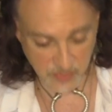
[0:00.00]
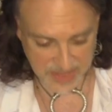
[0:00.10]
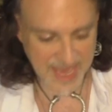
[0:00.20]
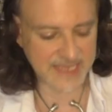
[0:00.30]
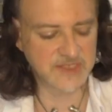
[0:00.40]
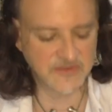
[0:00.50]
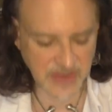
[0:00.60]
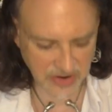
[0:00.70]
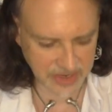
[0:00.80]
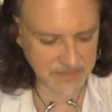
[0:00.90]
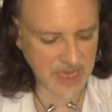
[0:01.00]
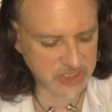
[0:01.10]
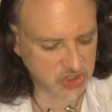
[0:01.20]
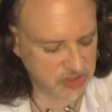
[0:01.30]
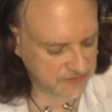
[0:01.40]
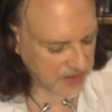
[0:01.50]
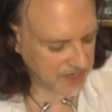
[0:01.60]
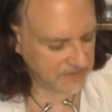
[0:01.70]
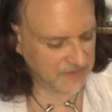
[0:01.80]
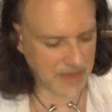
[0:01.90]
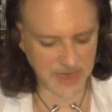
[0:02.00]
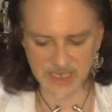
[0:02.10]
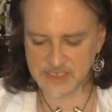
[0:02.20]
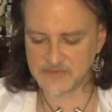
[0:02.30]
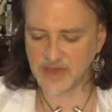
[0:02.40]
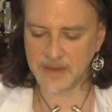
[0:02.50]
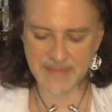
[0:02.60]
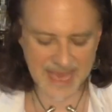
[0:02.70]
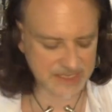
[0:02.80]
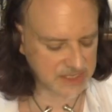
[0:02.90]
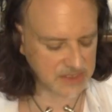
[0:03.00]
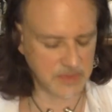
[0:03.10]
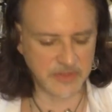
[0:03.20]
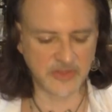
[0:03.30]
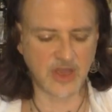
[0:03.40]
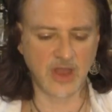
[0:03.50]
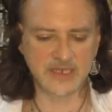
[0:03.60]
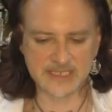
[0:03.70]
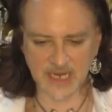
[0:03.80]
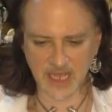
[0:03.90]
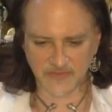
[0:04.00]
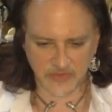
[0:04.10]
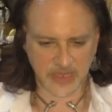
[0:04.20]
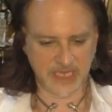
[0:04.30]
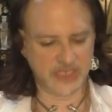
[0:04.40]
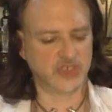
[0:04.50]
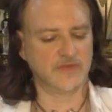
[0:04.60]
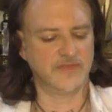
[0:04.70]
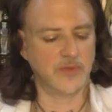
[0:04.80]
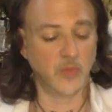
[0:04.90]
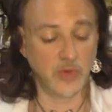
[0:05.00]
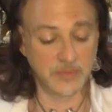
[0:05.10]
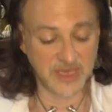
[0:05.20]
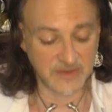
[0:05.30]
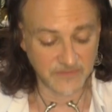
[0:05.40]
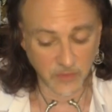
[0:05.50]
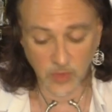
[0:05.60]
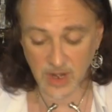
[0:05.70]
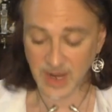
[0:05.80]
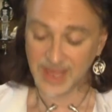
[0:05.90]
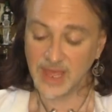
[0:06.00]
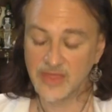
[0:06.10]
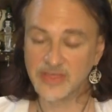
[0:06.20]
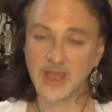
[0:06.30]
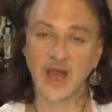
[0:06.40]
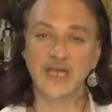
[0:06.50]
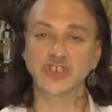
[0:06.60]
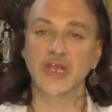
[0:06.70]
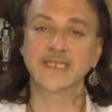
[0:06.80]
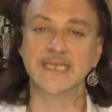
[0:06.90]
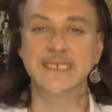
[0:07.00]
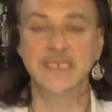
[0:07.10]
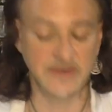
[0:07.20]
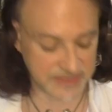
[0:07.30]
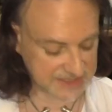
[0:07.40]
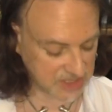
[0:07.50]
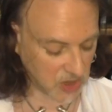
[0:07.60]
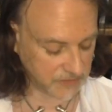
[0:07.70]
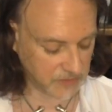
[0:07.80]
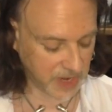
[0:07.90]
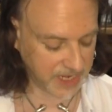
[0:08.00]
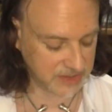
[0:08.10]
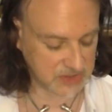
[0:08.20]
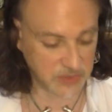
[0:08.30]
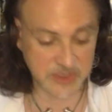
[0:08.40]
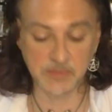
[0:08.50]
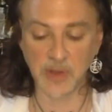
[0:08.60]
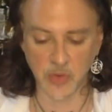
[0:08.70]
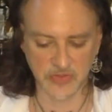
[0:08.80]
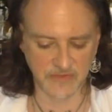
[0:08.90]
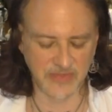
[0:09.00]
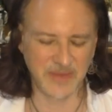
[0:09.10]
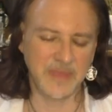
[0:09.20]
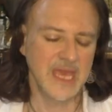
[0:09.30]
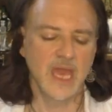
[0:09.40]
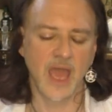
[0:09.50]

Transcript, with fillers: Yes, very much divine feminine, divine masculine, but the cards that I get for each of them will be for the contract in and of itself, right? So it's both of them.